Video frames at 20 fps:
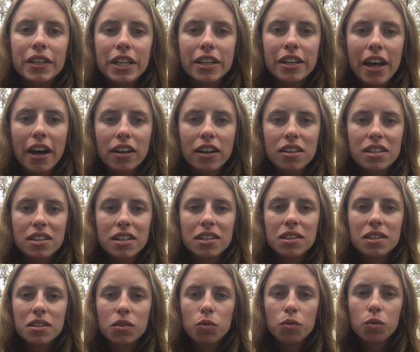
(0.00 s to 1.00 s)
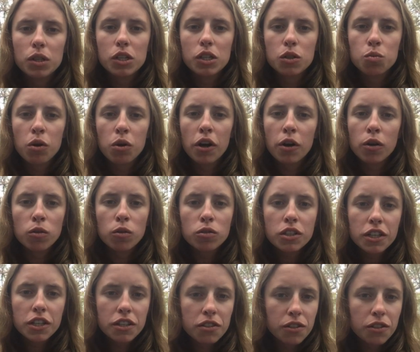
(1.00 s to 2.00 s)
analysis, which is what
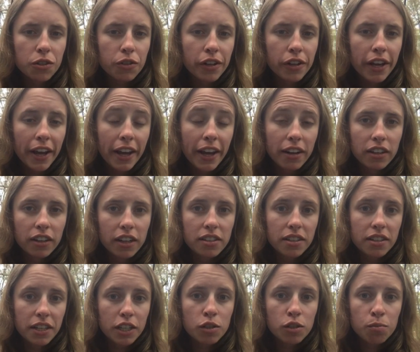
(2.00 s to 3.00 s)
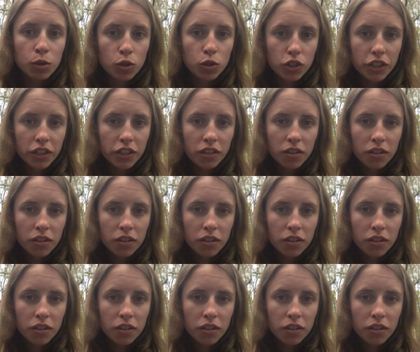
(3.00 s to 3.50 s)
OTs do to analyze each motion,